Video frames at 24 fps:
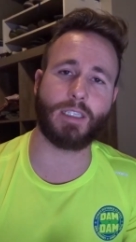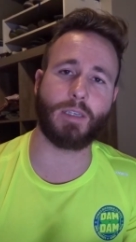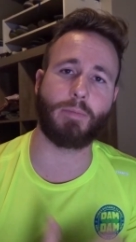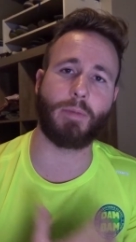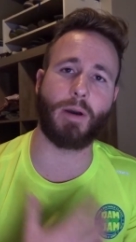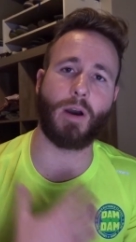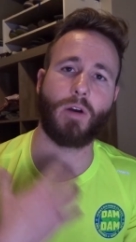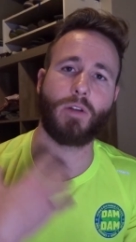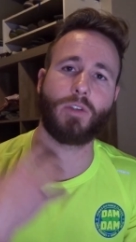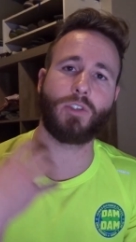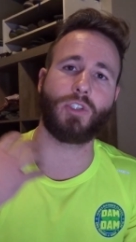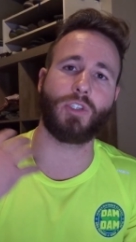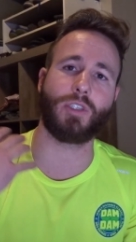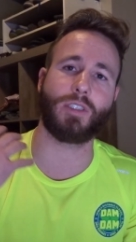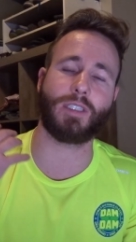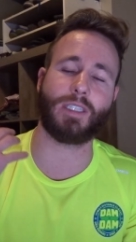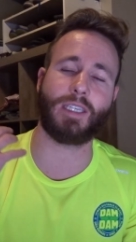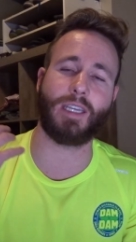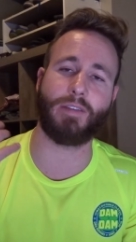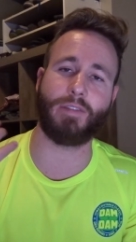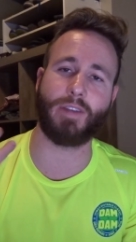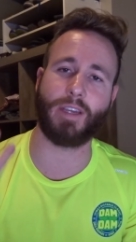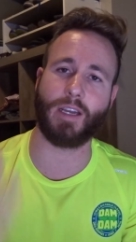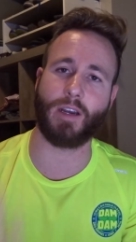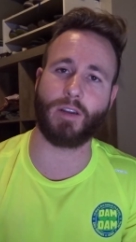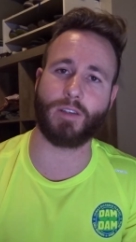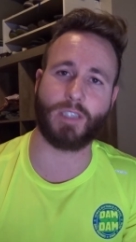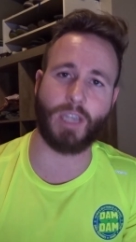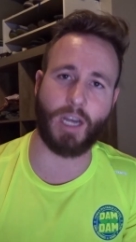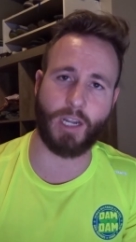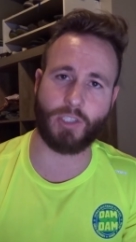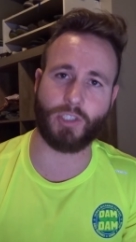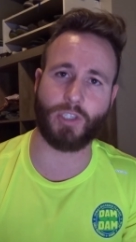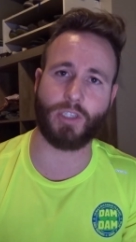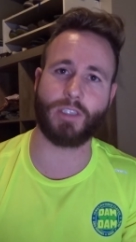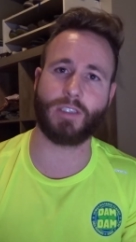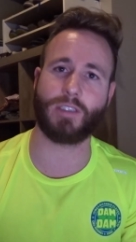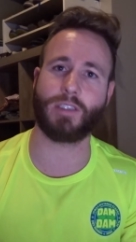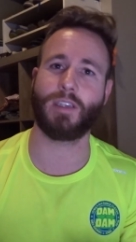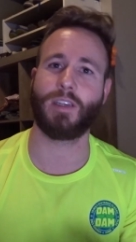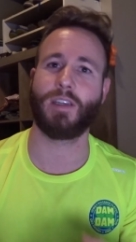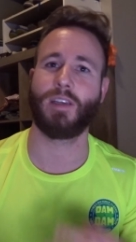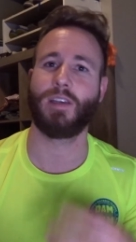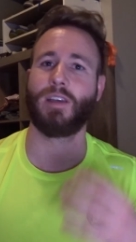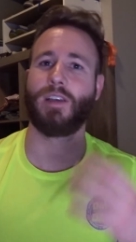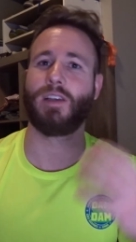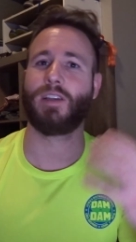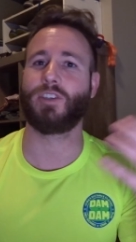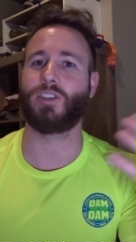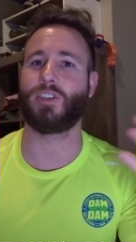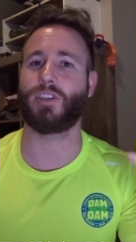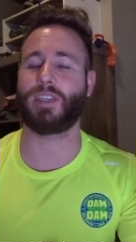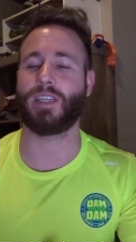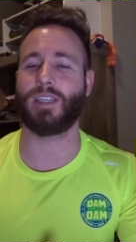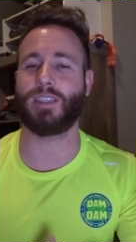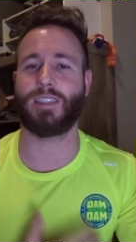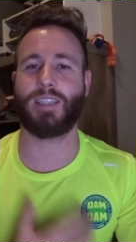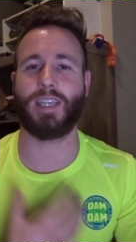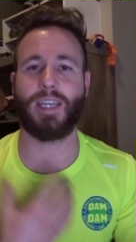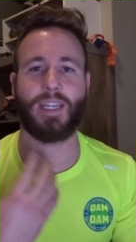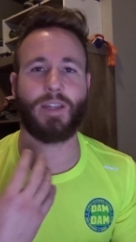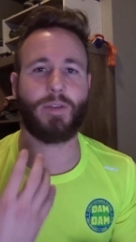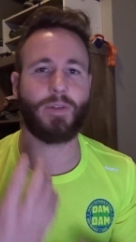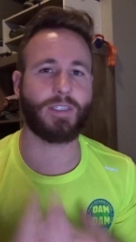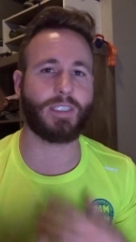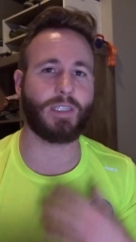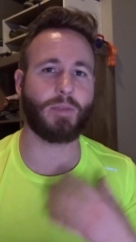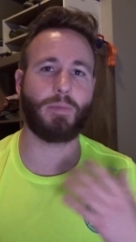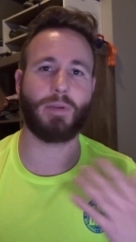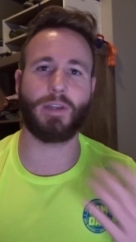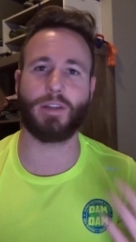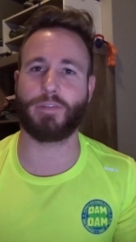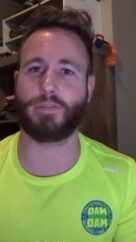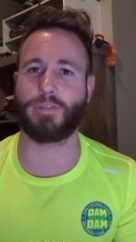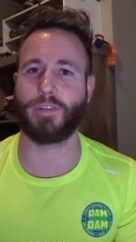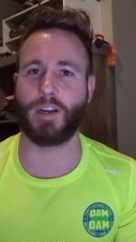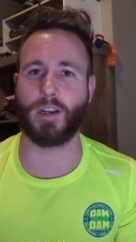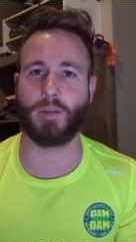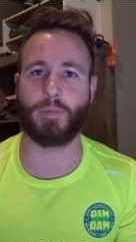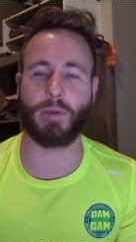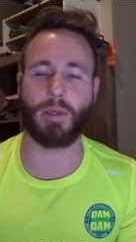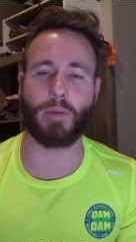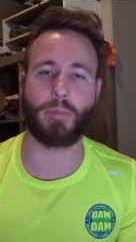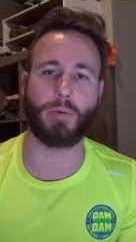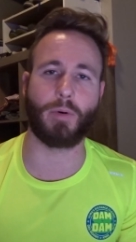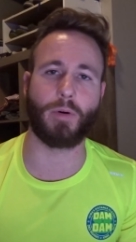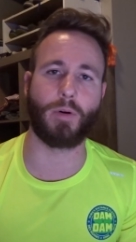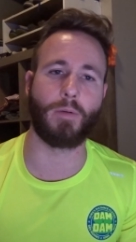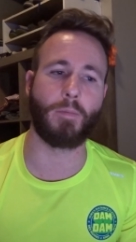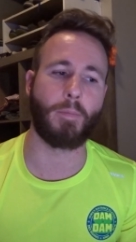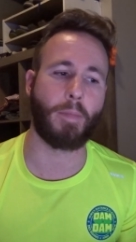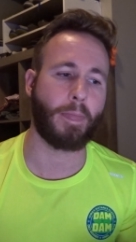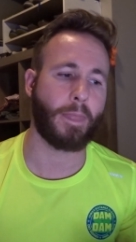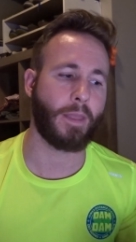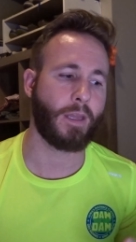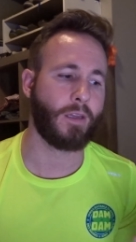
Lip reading: about just giving out touches, just continuing to be in front of people.